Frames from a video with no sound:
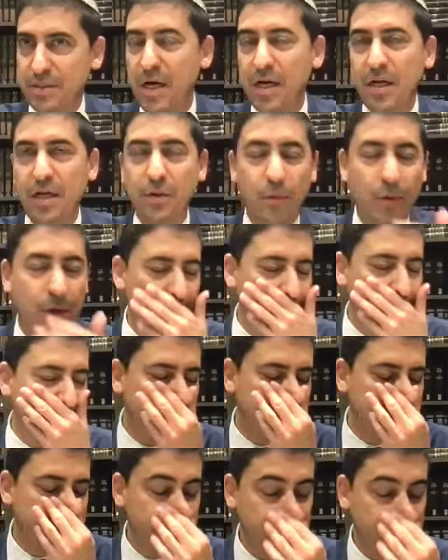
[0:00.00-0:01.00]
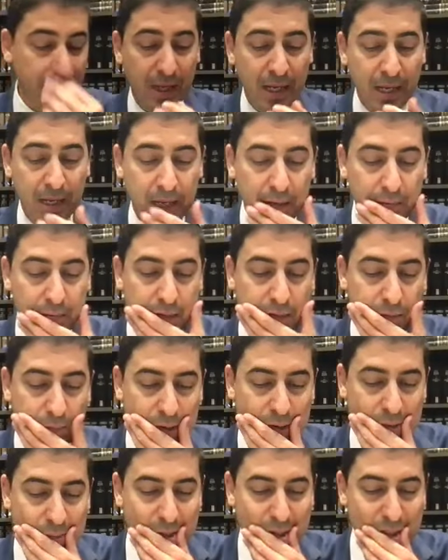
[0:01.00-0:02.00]
That's not going to work. The
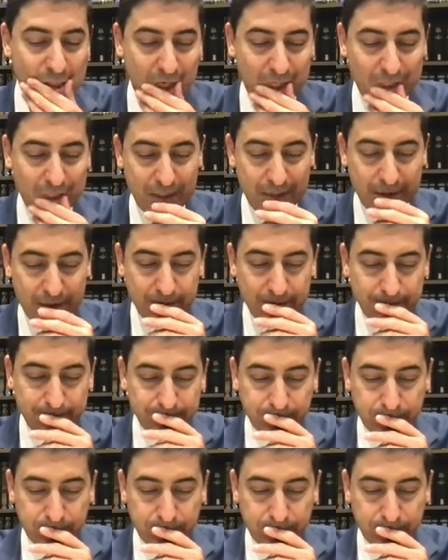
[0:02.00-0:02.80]
Gemara rejects this.